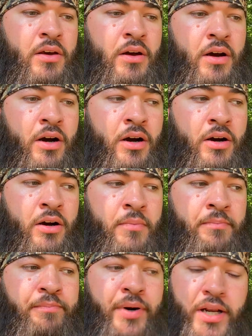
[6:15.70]

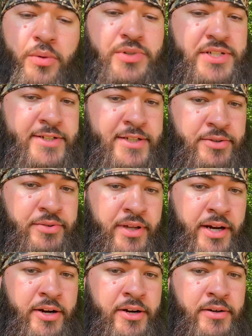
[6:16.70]
but it was still
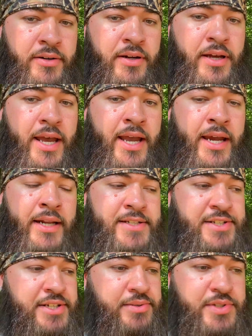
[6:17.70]
there and
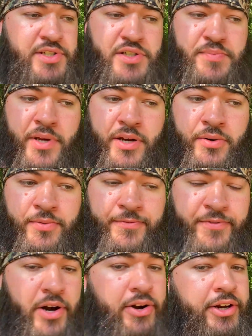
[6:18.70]
still smelled
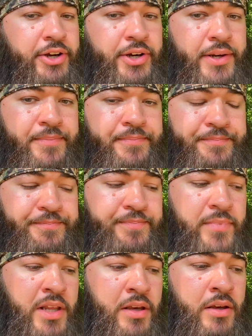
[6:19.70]
very good.
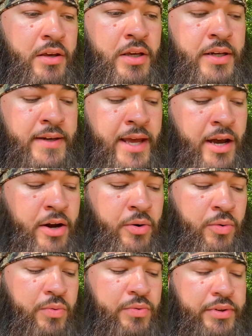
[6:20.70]

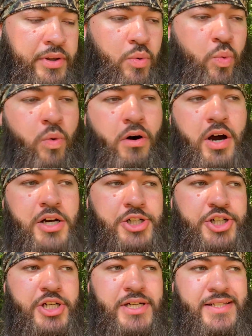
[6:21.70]
Now, the
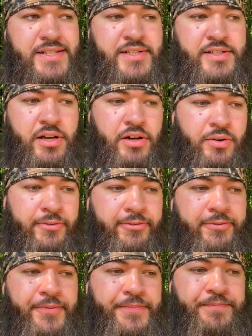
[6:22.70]
wash itself,
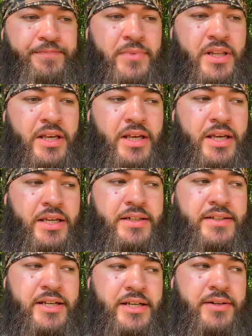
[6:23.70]

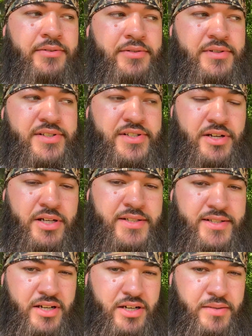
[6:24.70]
it did
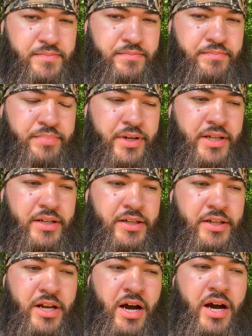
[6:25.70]
suds up, but it
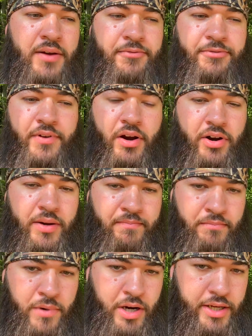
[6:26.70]
not very
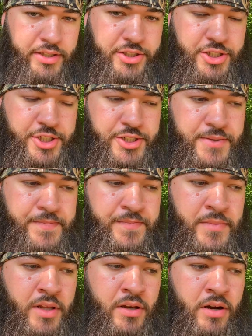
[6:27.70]
much.
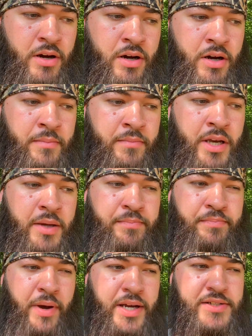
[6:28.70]

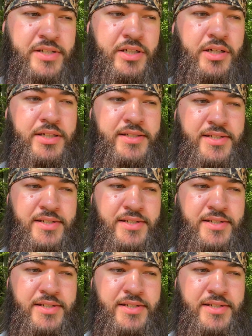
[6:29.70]
It basically